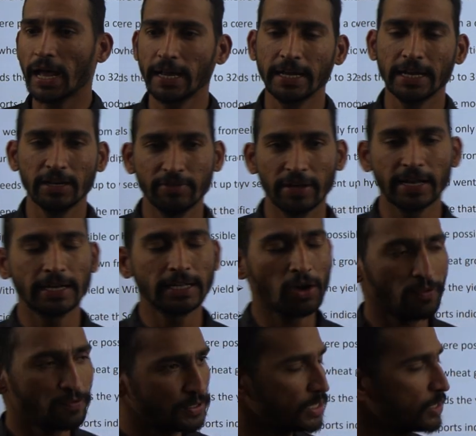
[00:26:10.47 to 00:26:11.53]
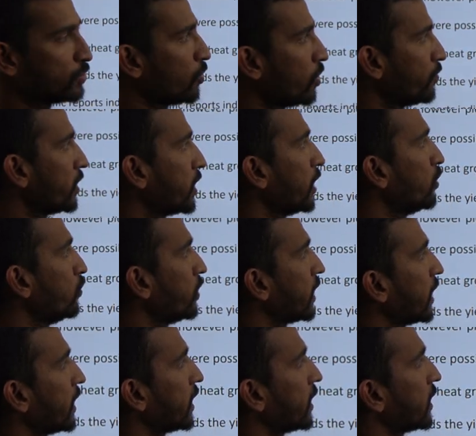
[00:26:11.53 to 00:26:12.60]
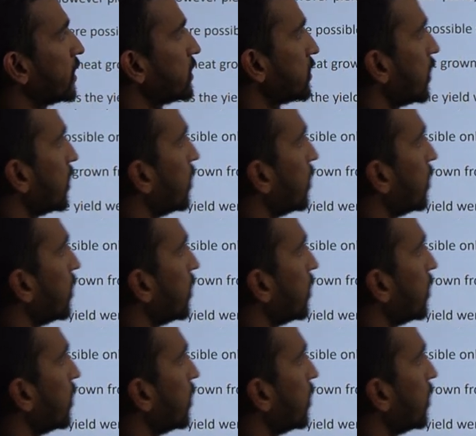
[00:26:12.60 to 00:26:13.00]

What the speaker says: the high yield variety of seeds, what we can do, we can increase